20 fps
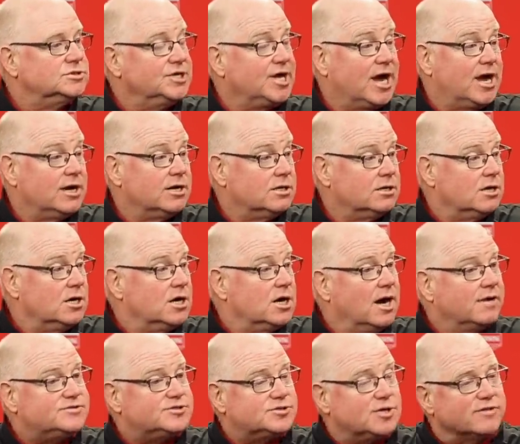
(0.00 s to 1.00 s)
Yeah,
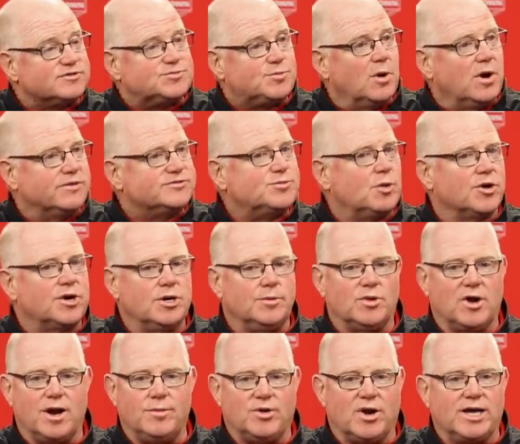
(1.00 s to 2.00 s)
I've spoken to
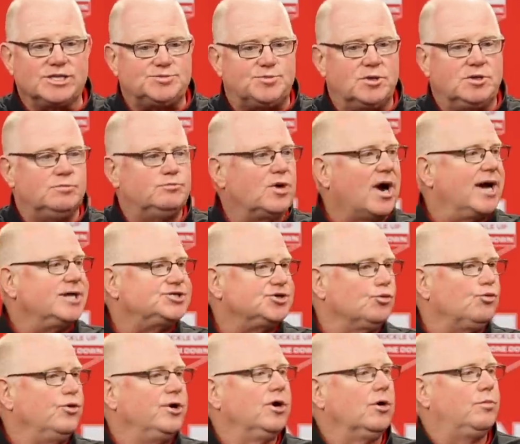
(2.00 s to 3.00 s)
Brian. Brian's a
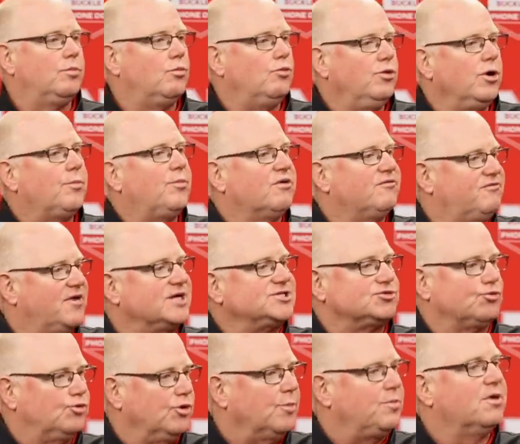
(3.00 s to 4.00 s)
real
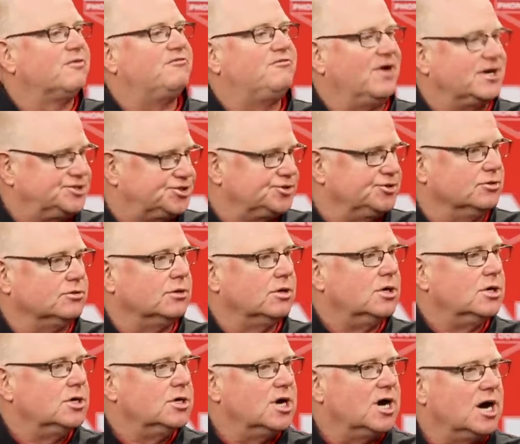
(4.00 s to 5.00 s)
professor, real professional
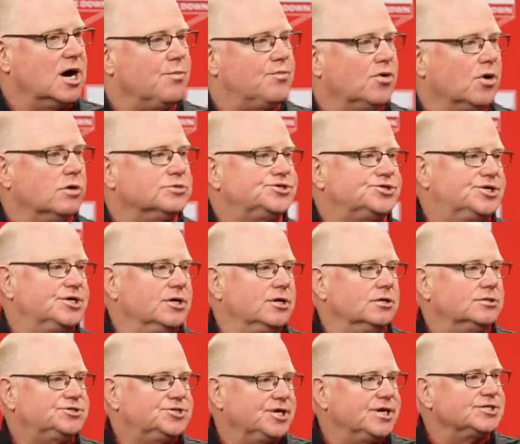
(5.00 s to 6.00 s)
approach
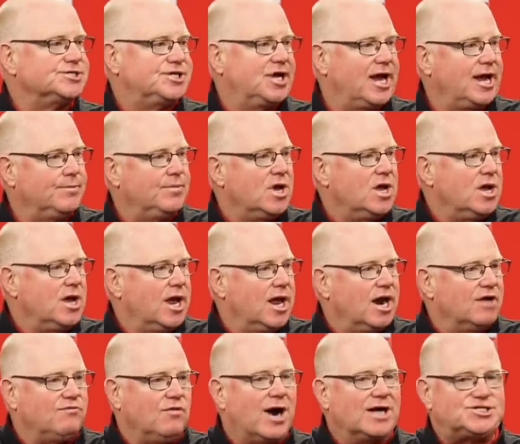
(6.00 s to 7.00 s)
to his game, and
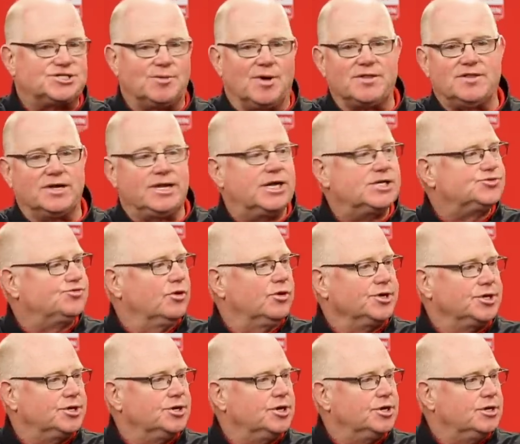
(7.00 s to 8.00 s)
I've watched him. I think he's
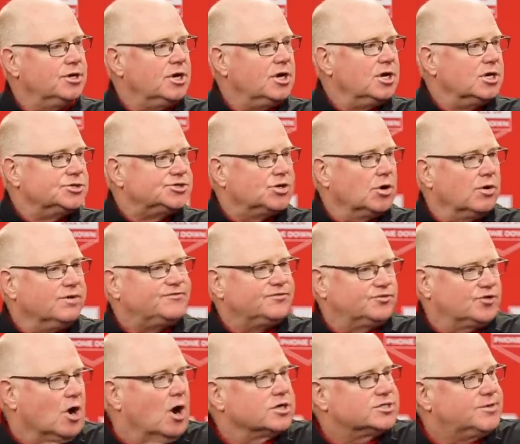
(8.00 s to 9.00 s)
really good. So
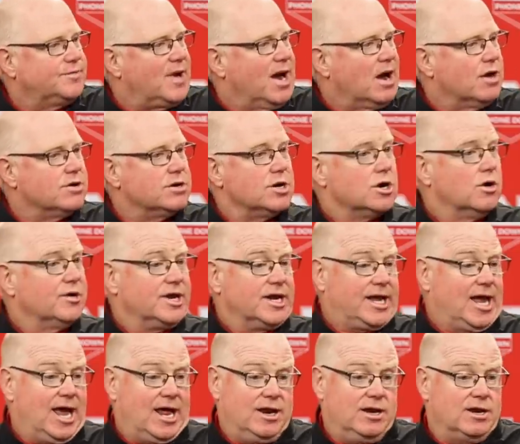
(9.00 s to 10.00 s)
we've talked about, you know, and
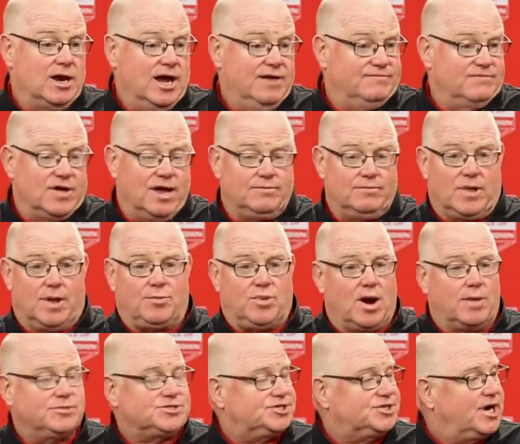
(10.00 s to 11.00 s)
again, I'm not
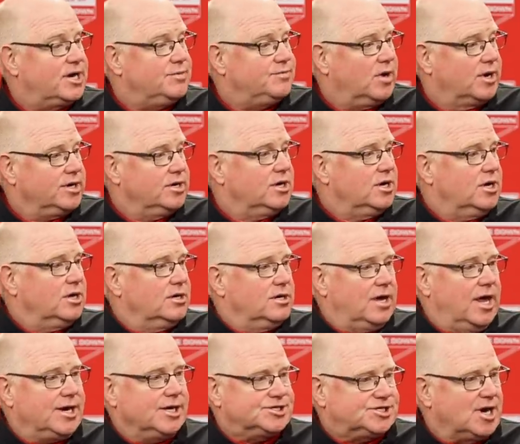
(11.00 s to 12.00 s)
promising anybody
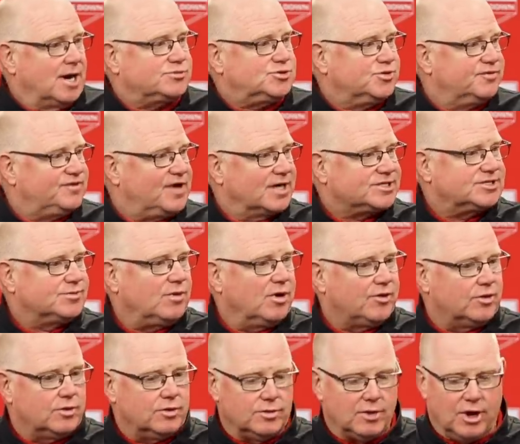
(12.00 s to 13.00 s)
any jobs. We've got some
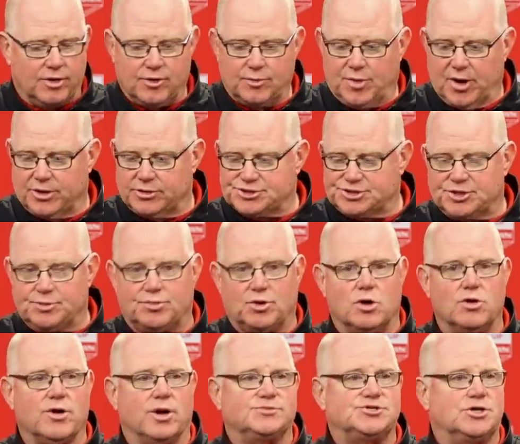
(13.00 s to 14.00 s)
other punters in the
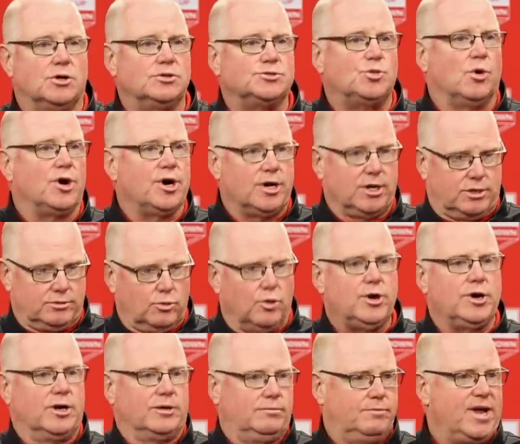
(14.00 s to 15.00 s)
program, so we're
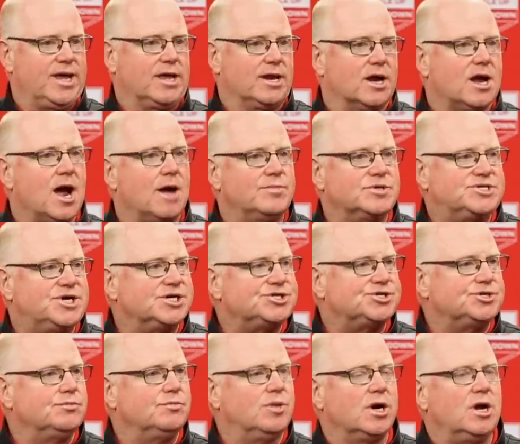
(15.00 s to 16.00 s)
gonna make it a
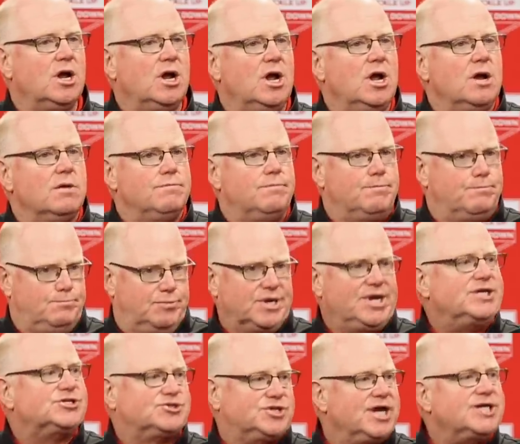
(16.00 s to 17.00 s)
competition. But
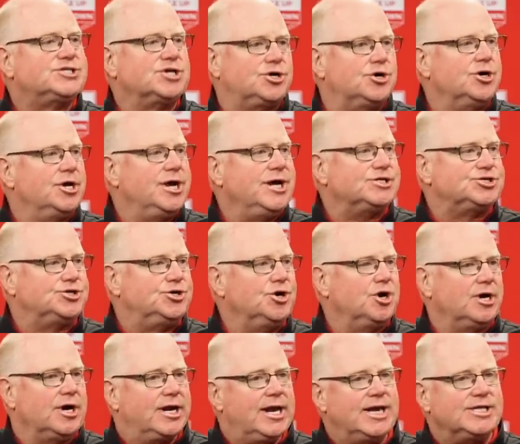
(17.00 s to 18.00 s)
he's
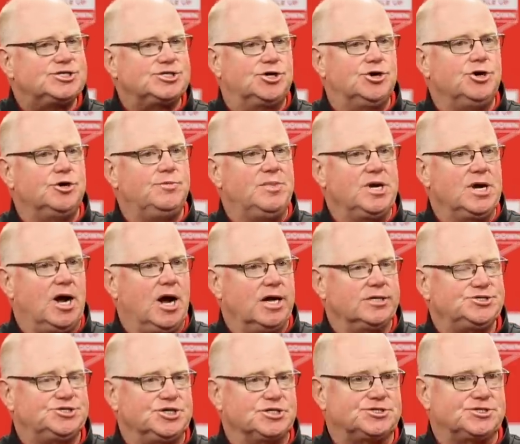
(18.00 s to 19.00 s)
good, and he's good
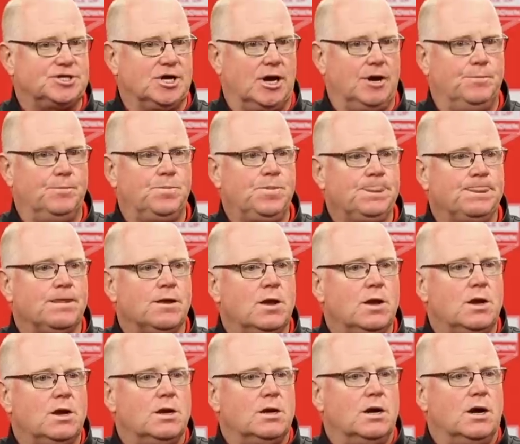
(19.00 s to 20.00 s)
beyond just
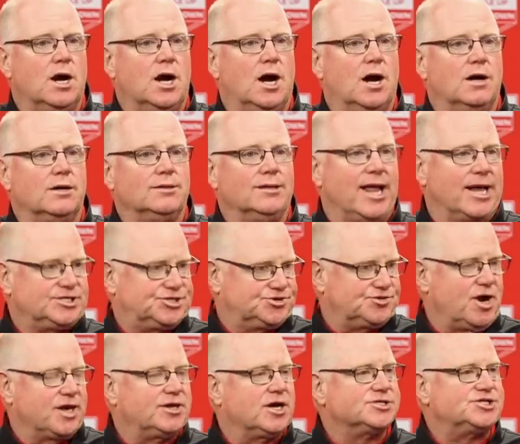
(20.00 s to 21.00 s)
leg
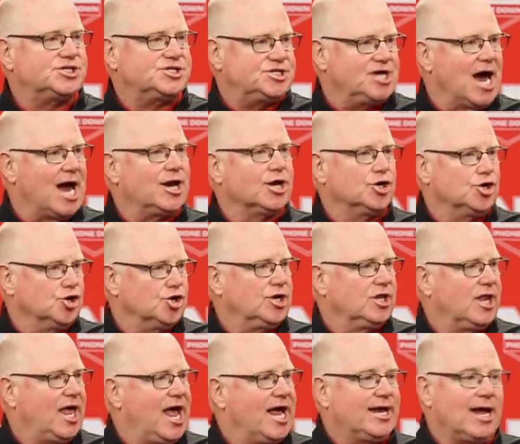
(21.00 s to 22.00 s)
strength, because he's got a good
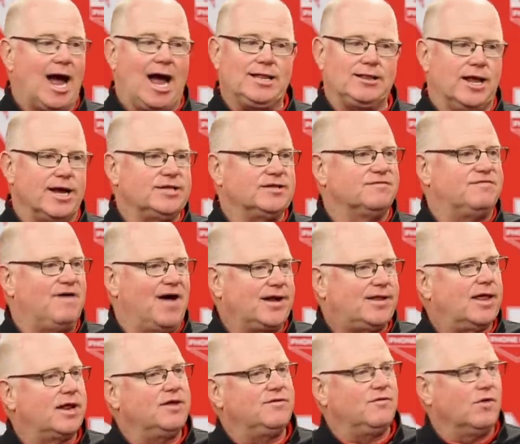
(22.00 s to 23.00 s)
leg. I like the
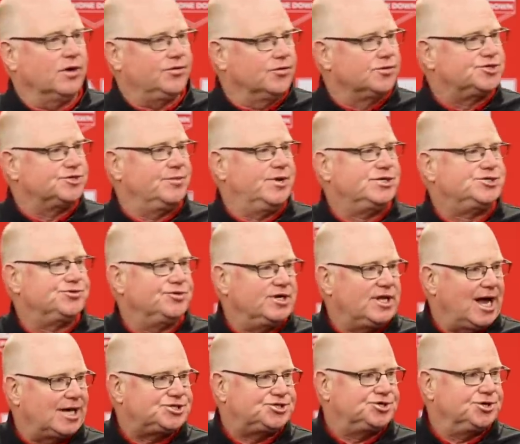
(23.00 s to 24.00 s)
fact that he fought through some injury
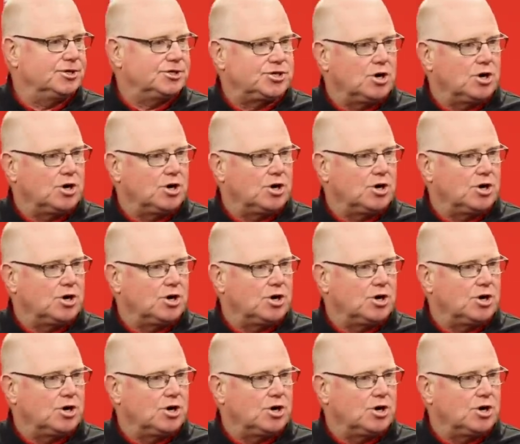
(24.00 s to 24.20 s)
last year.